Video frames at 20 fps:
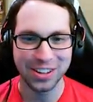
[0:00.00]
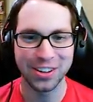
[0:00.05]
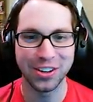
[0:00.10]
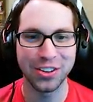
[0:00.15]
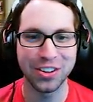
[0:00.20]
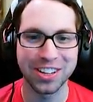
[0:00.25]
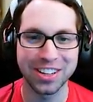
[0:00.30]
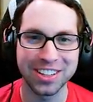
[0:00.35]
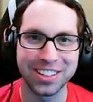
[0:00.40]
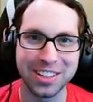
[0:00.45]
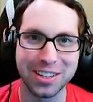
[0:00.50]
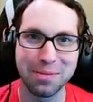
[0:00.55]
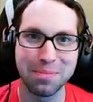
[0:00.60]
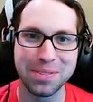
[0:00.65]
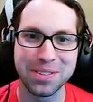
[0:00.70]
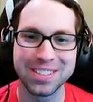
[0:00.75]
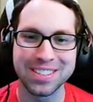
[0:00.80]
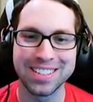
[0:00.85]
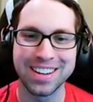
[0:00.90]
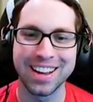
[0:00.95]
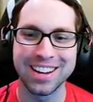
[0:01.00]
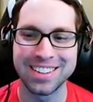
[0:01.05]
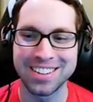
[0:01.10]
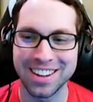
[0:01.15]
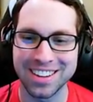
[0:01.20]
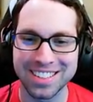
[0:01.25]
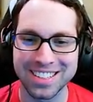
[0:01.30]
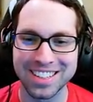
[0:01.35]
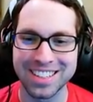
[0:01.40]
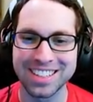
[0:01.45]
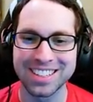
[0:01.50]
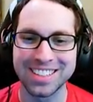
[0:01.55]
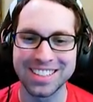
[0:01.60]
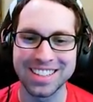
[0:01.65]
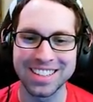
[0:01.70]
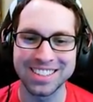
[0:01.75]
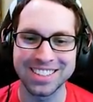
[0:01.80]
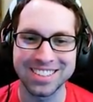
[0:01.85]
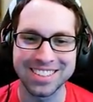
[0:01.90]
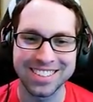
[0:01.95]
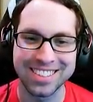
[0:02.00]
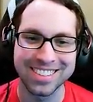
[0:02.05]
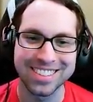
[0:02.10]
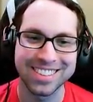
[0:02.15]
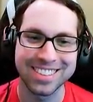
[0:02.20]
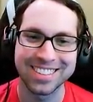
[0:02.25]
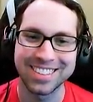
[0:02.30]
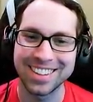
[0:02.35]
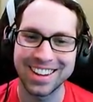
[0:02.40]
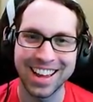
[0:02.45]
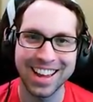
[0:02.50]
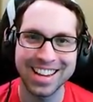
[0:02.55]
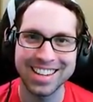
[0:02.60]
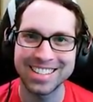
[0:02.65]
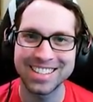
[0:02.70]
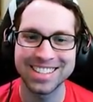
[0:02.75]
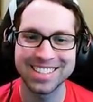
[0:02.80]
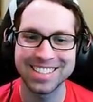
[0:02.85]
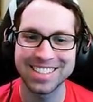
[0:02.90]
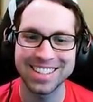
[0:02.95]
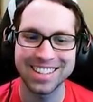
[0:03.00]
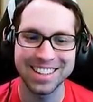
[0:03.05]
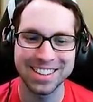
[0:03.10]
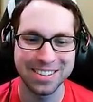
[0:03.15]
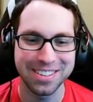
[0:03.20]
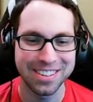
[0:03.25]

you know, the clip is not doesn't exist. You hate to see it.